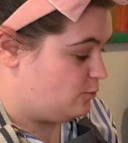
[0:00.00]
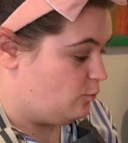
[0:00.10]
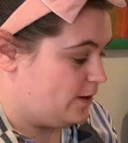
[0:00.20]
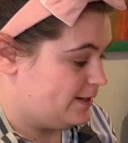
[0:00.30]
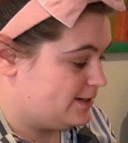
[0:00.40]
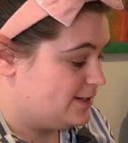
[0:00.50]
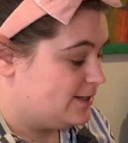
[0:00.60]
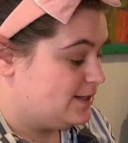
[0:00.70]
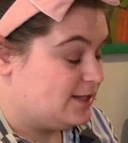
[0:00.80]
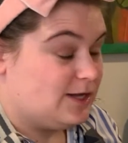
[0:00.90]
1
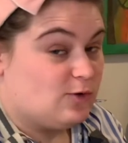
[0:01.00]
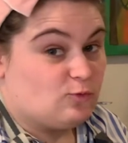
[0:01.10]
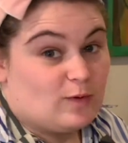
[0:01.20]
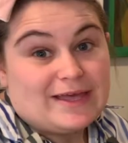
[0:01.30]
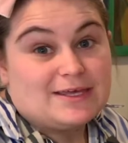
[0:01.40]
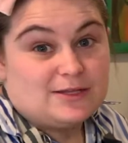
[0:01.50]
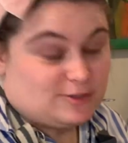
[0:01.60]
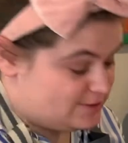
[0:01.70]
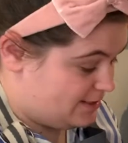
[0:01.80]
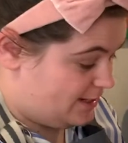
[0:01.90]
regular
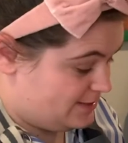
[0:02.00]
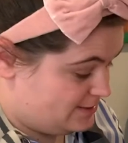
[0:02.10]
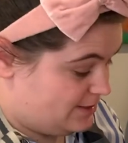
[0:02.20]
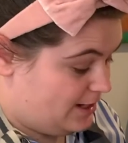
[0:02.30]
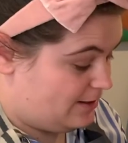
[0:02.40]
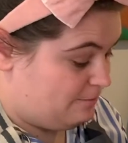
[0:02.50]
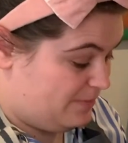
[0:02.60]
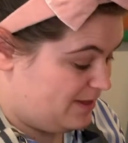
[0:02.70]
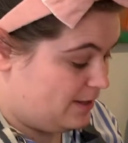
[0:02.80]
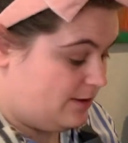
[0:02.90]
size, not
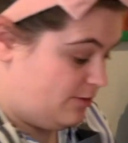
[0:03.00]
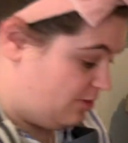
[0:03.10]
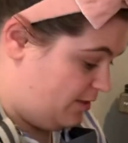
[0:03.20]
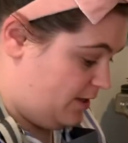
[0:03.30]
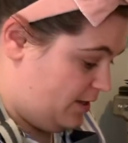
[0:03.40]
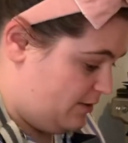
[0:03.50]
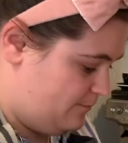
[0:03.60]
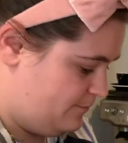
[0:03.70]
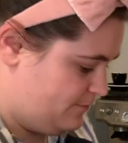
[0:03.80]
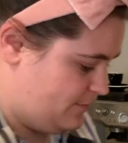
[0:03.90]
big thing
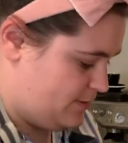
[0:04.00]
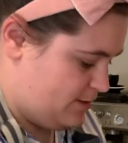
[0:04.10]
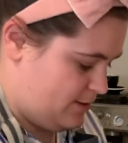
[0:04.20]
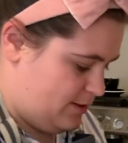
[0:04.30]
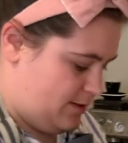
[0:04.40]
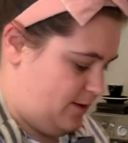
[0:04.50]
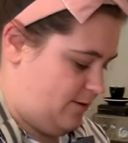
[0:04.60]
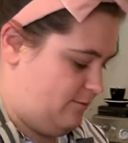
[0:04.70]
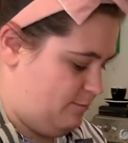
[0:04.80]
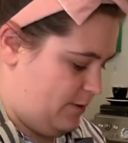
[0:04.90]
of
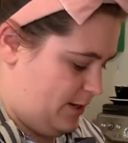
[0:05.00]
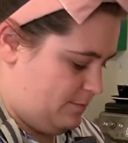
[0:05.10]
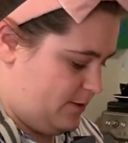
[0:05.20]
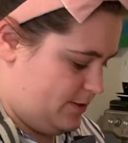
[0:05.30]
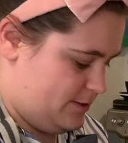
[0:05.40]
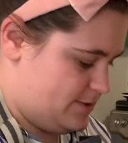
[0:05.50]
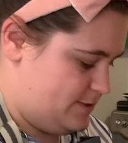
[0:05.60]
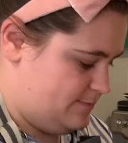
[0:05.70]
blackberries.